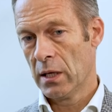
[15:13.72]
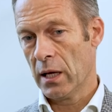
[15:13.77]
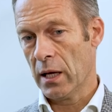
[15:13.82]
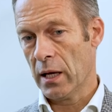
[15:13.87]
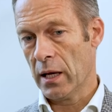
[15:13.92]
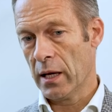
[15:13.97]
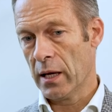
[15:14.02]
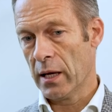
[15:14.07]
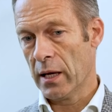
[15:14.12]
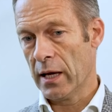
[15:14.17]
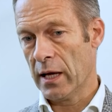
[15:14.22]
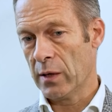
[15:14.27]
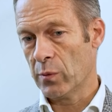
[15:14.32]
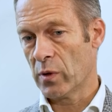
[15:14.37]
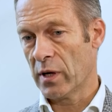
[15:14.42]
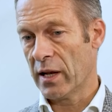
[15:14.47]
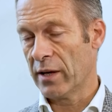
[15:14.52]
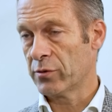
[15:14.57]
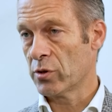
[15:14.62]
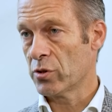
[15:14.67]
Uh, and
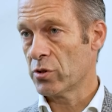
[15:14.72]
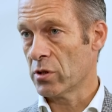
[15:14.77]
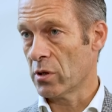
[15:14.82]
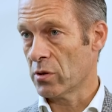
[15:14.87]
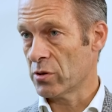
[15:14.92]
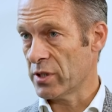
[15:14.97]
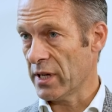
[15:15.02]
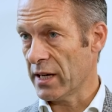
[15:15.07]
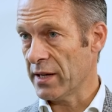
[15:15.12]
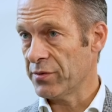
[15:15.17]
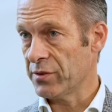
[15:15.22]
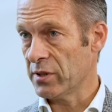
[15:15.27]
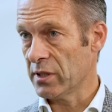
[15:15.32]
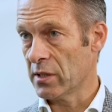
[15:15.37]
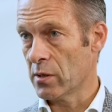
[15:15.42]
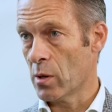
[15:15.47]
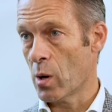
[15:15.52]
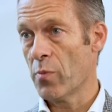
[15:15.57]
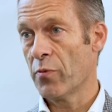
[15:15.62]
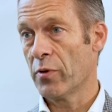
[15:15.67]
we'll have to show safety
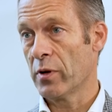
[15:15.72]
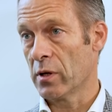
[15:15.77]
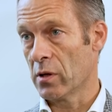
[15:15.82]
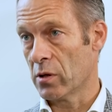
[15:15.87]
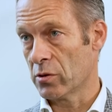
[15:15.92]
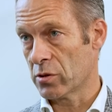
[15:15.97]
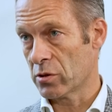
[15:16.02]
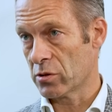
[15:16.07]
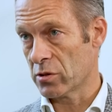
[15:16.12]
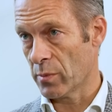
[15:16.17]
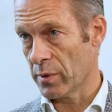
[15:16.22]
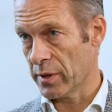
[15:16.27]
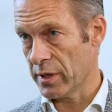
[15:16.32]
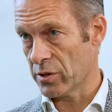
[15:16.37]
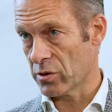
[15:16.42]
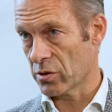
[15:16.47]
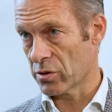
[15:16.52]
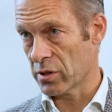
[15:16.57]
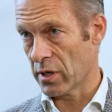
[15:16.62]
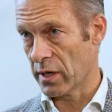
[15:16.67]
and hopefully also some
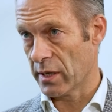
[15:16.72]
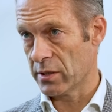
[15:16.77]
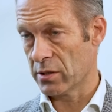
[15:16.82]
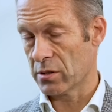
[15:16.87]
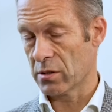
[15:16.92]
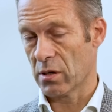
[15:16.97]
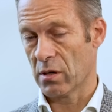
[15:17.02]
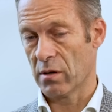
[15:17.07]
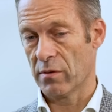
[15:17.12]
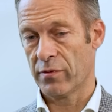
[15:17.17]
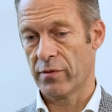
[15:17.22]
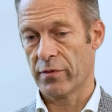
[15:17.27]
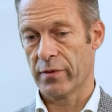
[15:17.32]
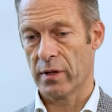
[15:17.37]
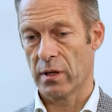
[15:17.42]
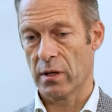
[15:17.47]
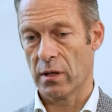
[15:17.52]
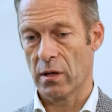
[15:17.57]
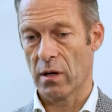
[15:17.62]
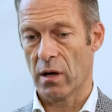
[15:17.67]
initial signs of,
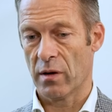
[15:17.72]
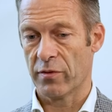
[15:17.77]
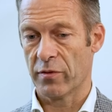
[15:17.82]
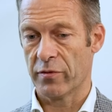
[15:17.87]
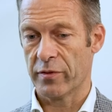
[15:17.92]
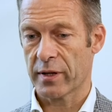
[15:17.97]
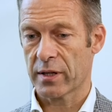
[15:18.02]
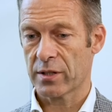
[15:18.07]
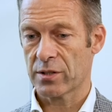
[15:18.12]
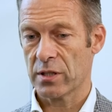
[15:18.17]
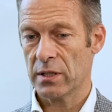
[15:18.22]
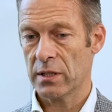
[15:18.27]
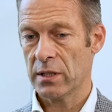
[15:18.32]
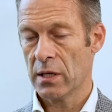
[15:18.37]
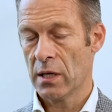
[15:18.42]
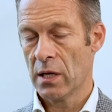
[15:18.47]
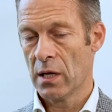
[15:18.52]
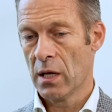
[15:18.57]
uh, of efficacy.